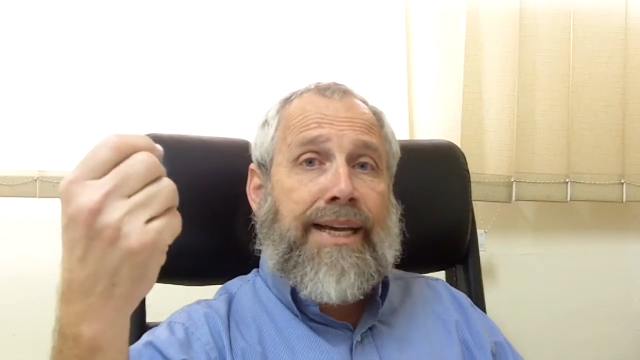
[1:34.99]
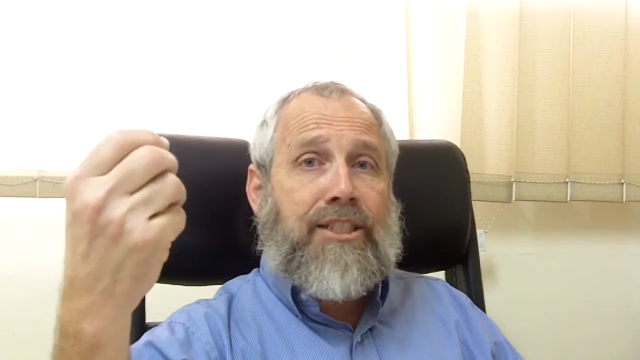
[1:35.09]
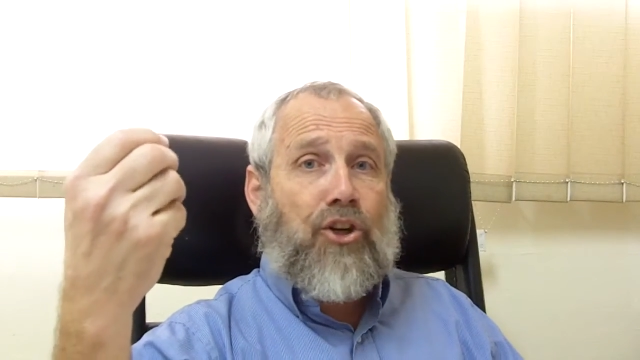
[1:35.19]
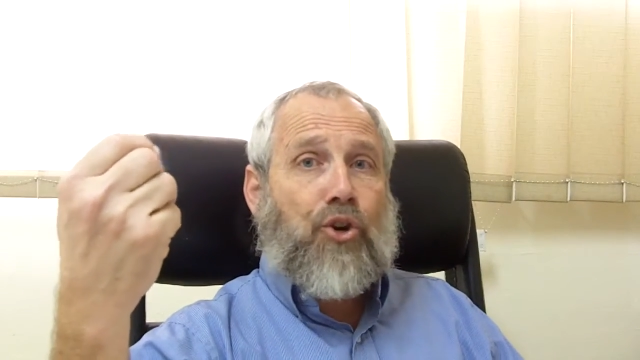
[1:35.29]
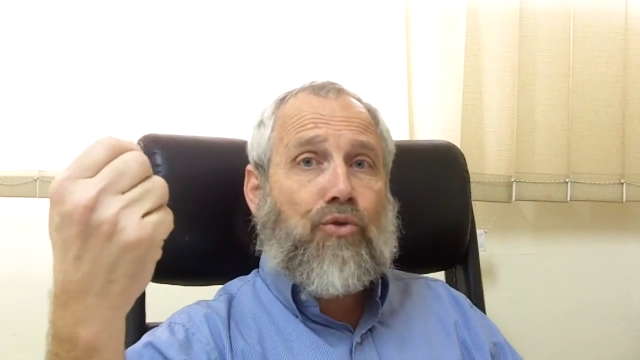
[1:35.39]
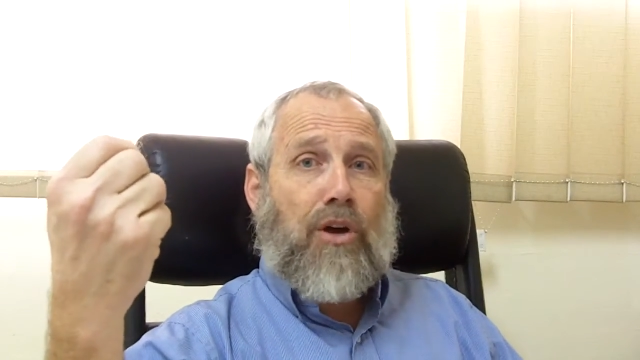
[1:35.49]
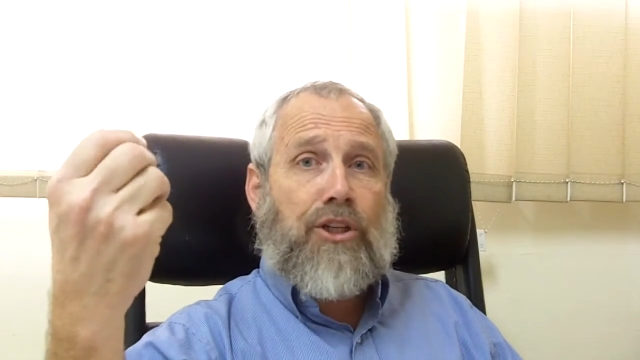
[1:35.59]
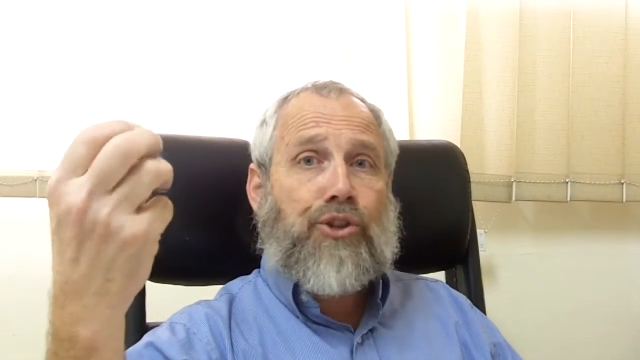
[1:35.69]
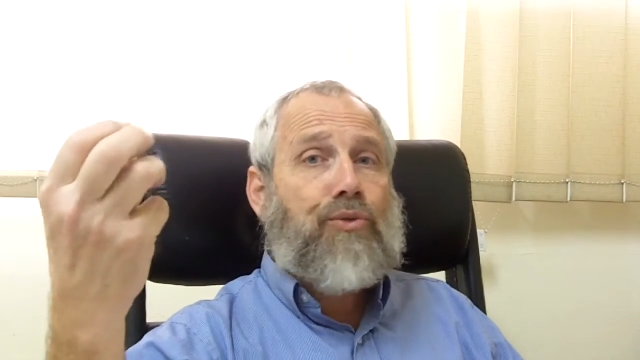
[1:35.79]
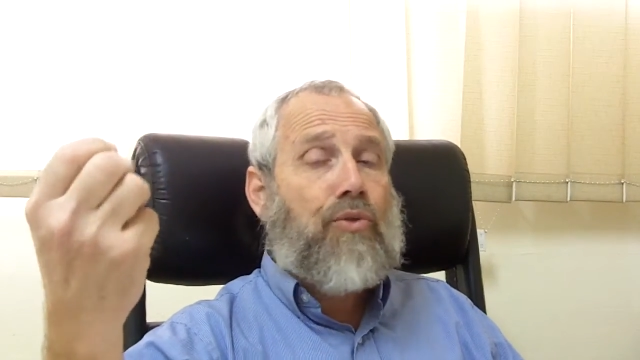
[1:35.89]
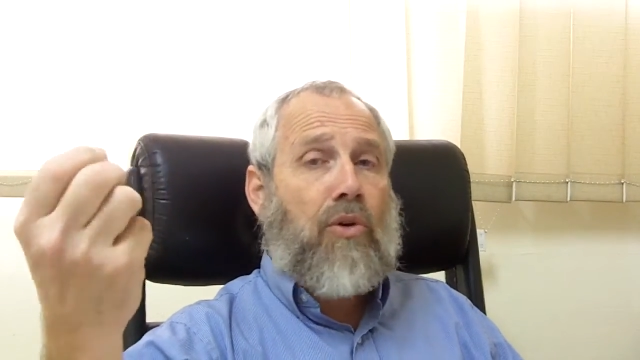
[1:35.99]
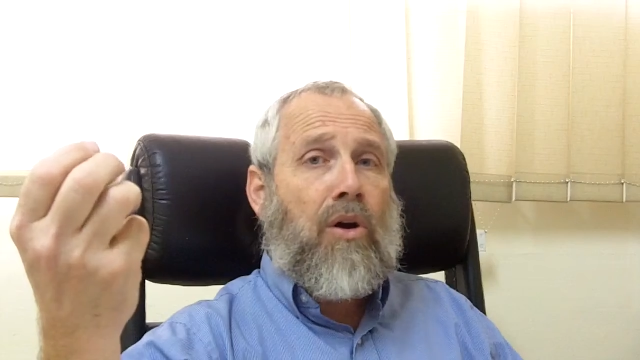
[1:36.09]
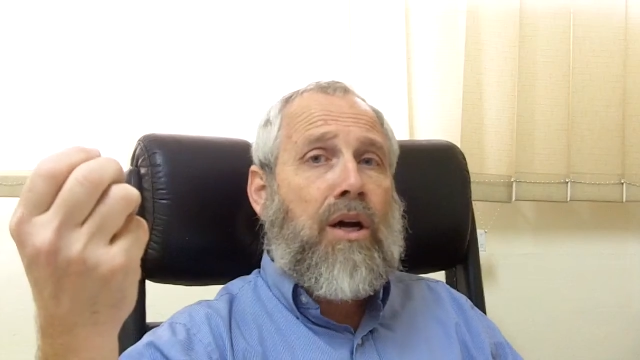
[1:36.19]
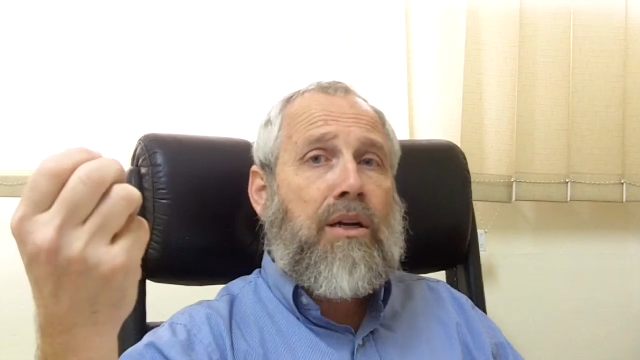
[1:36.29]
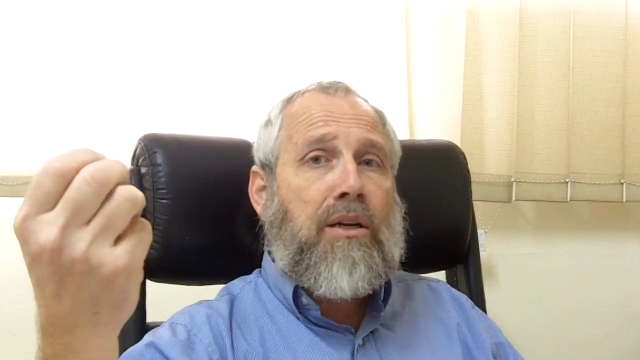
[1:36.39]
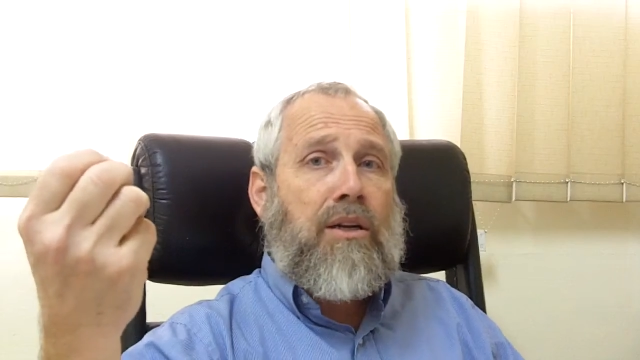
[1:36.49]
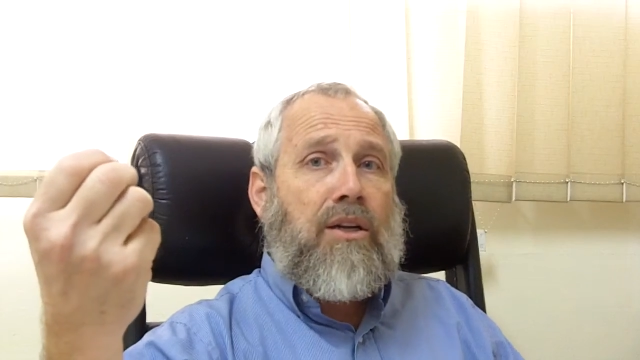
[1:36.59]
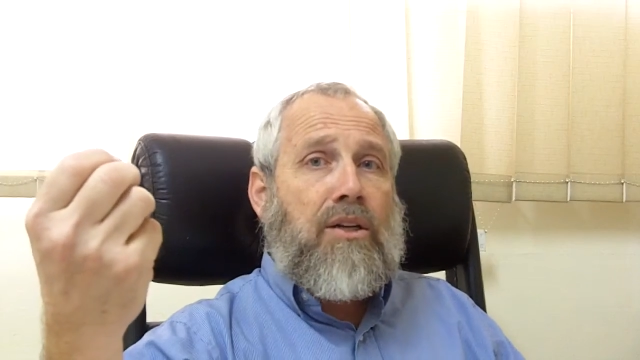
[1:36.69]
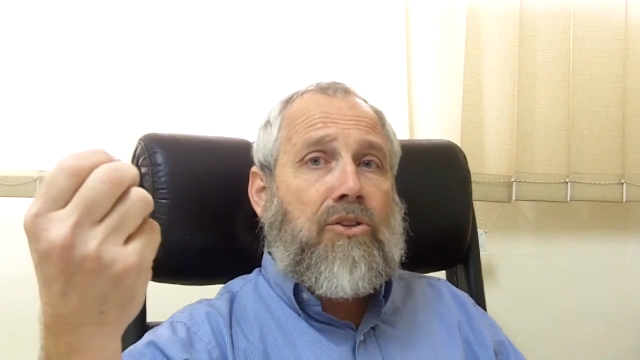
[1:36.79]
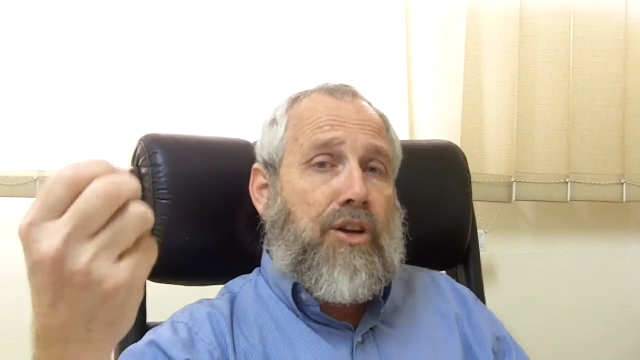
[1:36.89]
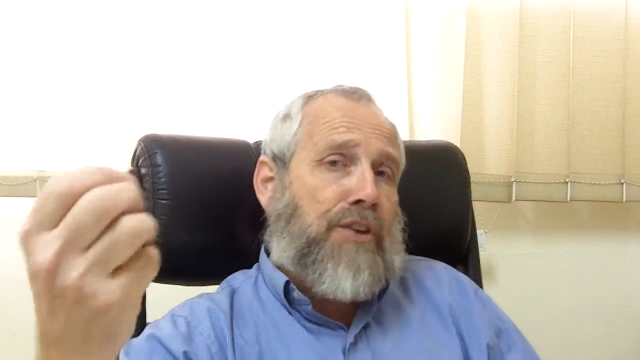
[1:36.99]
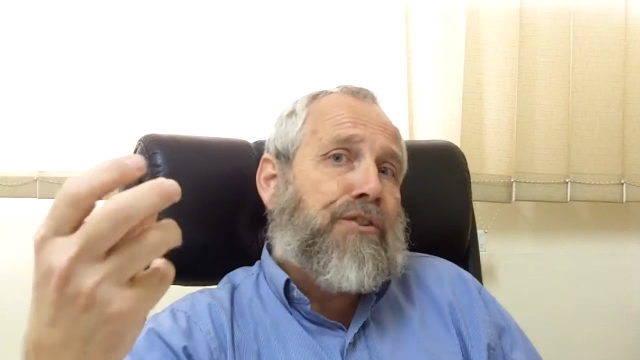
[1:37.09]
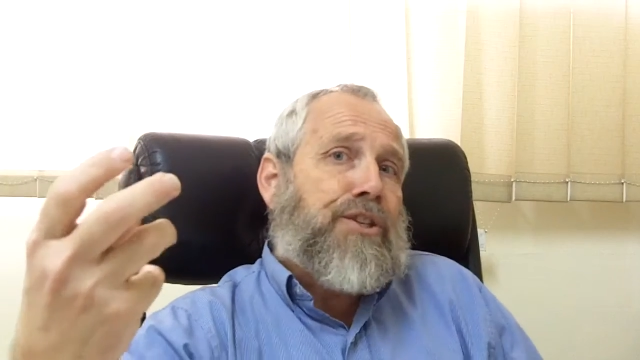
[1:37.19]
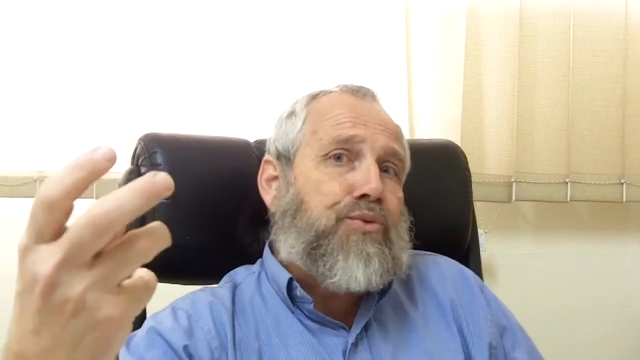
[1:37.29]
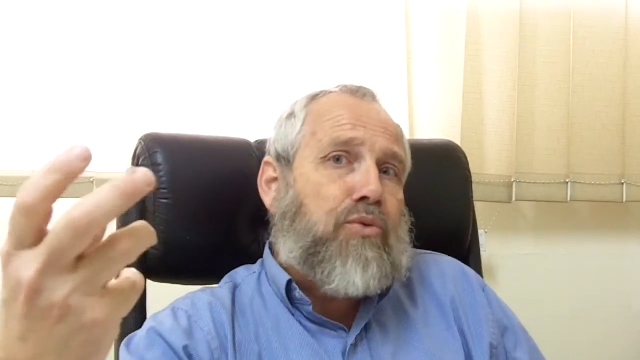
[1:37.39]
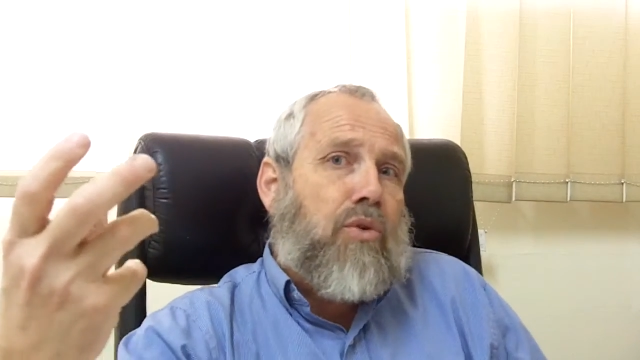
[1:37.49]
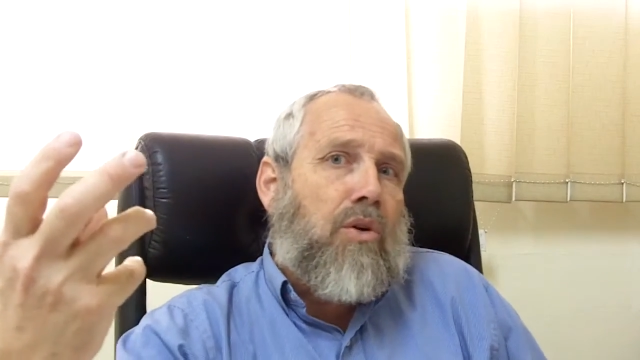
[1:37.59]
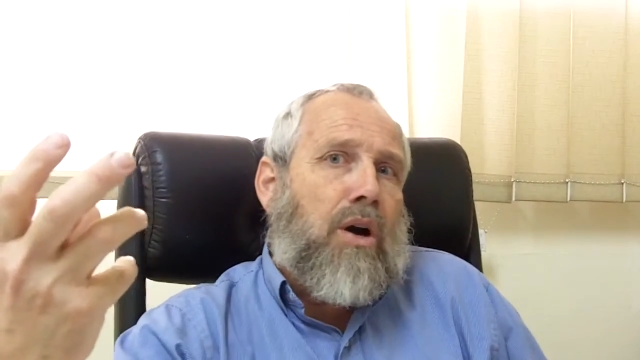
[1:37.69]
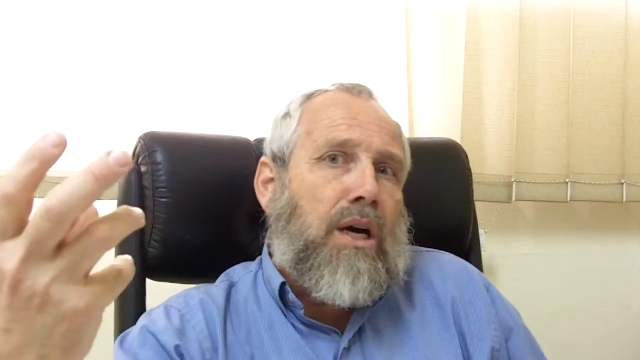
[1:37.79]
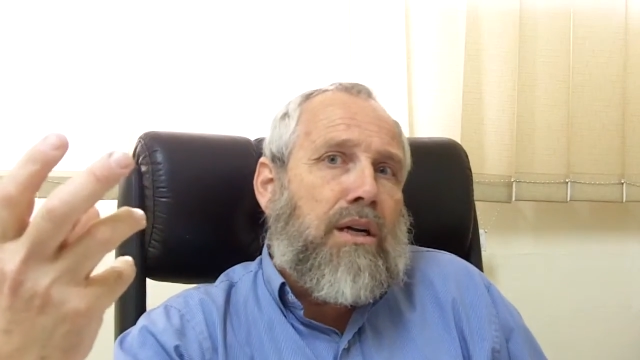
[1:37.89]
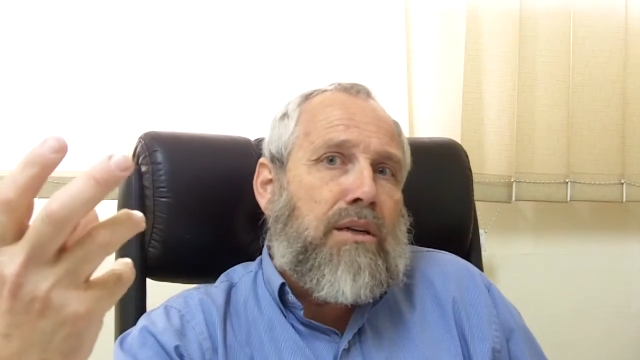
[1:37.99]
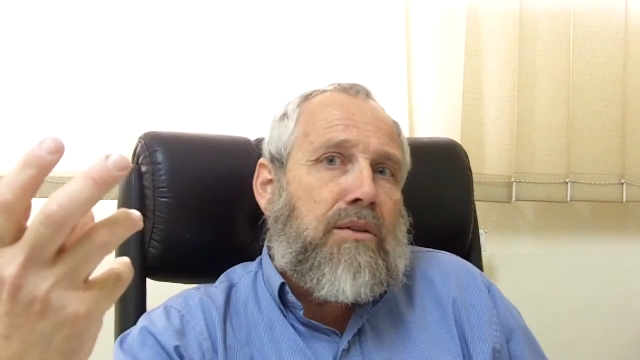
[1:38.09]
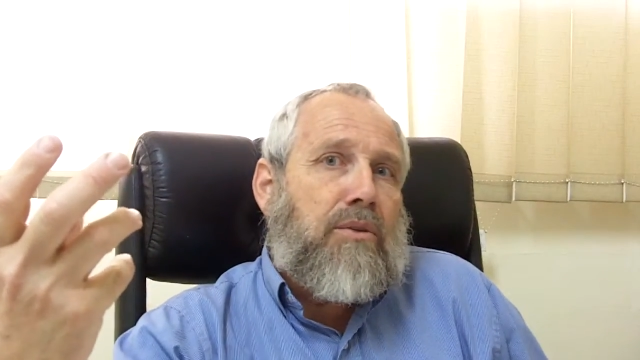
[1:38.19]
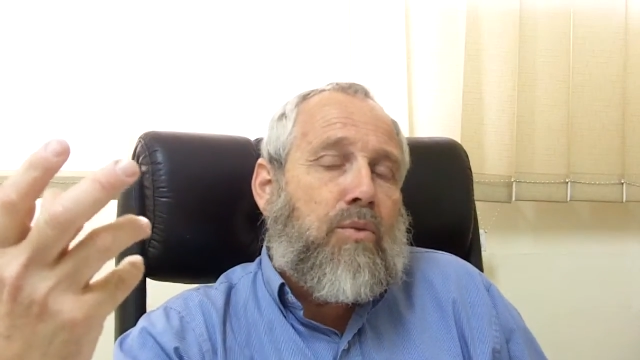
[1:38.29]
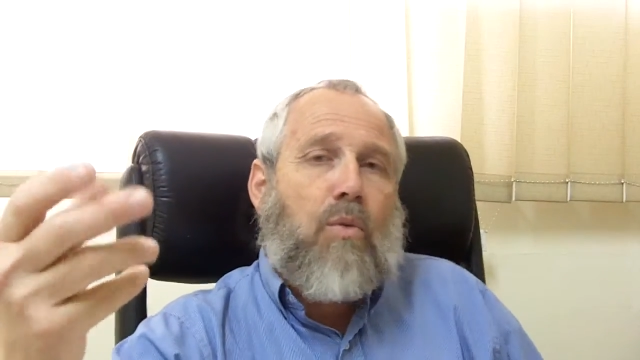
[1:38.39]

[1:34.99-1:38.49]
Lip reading: Is a grudge wrong? So if it's wrong,